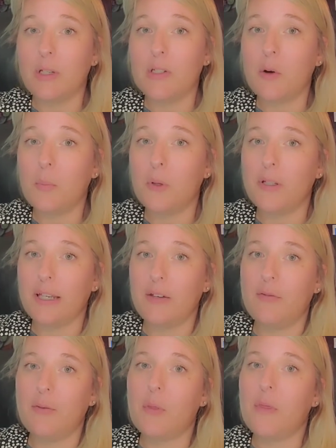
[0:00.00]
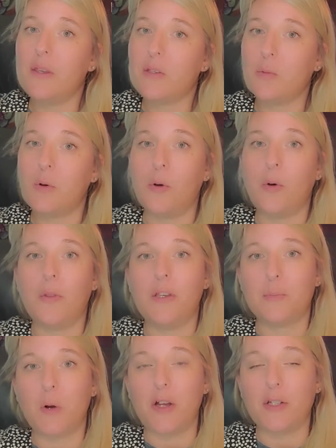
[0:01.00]
don't believe this
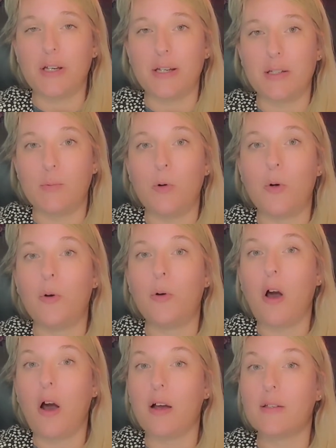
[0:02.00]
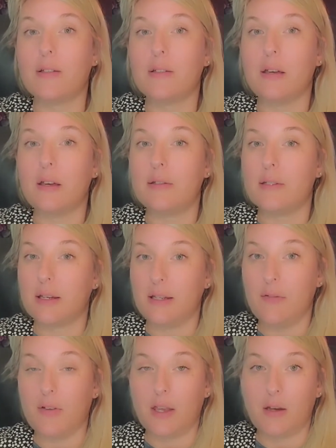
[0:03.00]
project will cost a
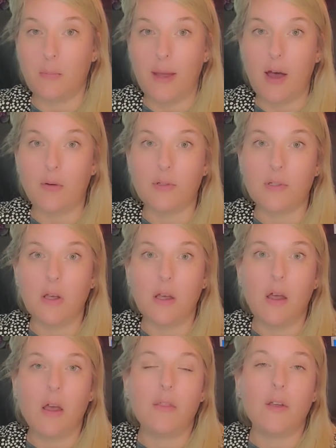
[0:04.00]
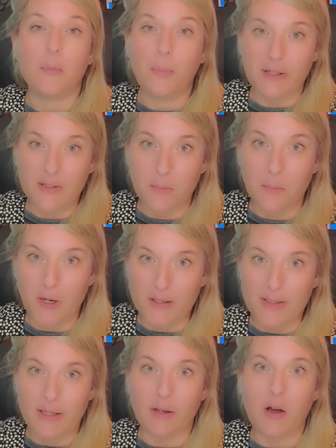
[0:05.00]
significant amount. There will be some
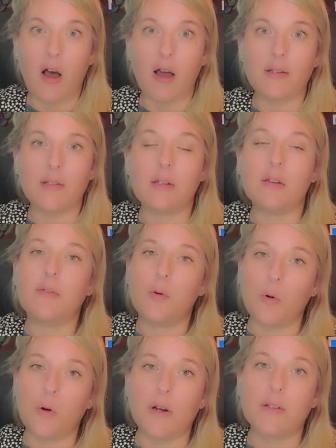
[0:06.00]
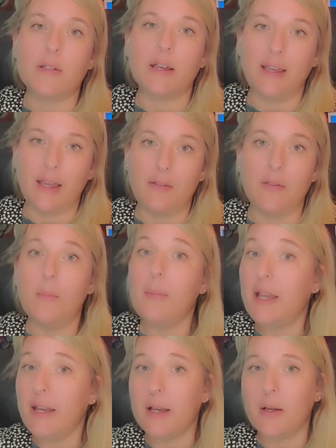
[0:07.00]
printing costs, and of course, again, the
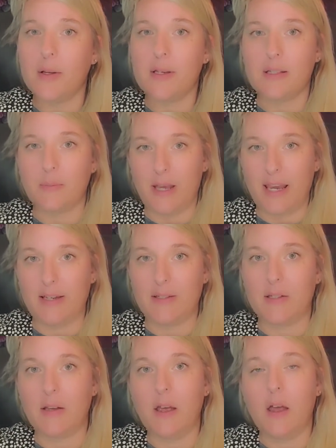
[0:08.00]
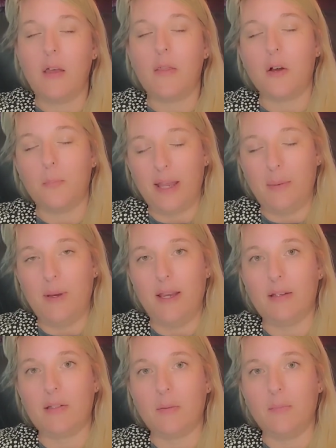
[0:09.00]
meeting space, there may
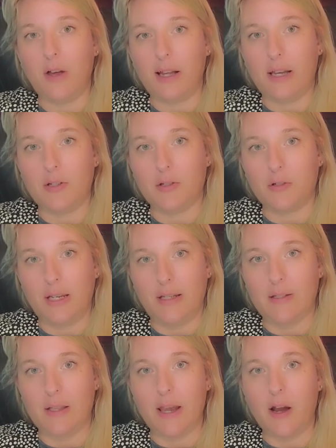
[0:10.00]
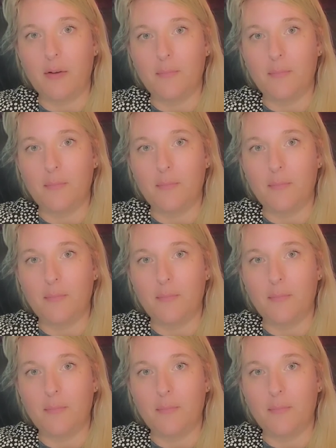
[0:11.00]
be some financial needs there.